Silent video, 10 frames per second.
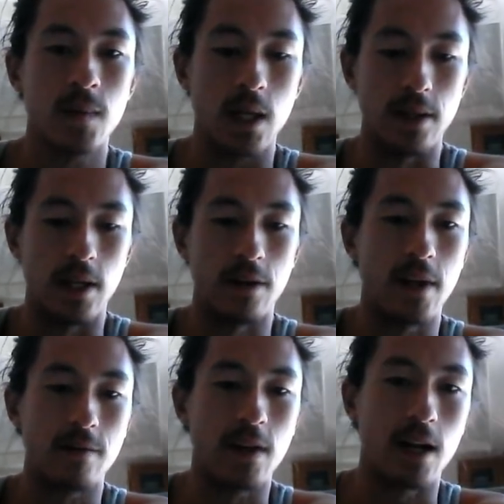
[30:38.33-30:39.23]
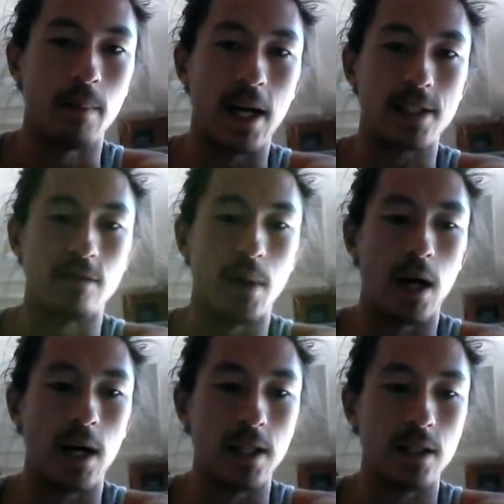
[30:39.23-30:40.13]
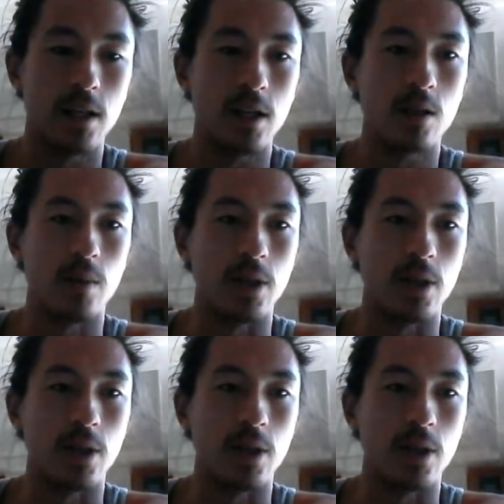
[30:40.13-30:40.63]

And then if they've got a massive body, we